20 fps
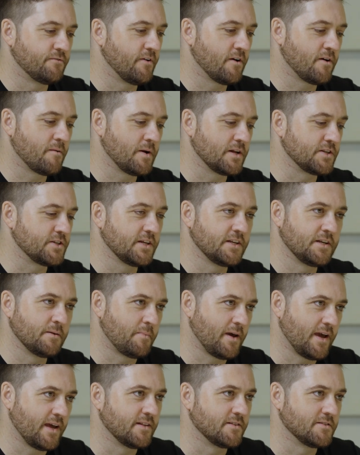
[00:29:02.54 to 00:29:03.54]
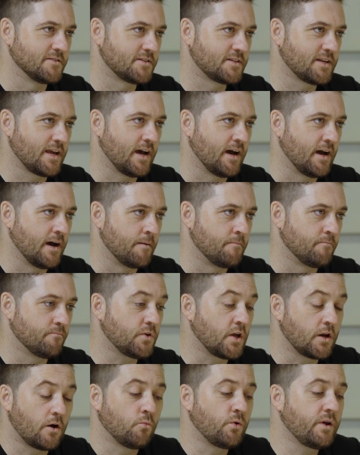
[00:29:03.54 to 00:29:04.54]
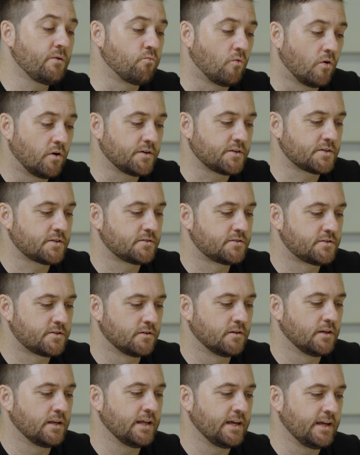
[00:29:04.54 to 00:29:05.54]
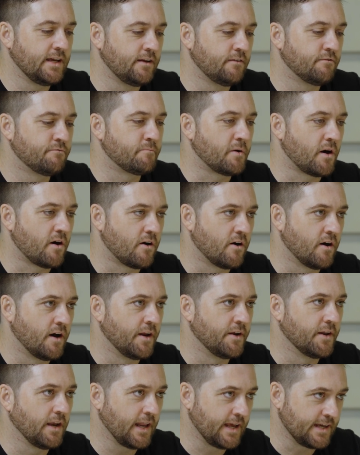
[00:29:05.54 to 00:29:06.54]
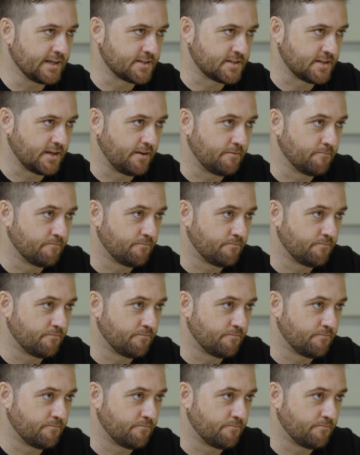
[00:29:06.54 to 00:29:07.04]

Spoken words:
very much, it depends. We want to leave behind a legacy.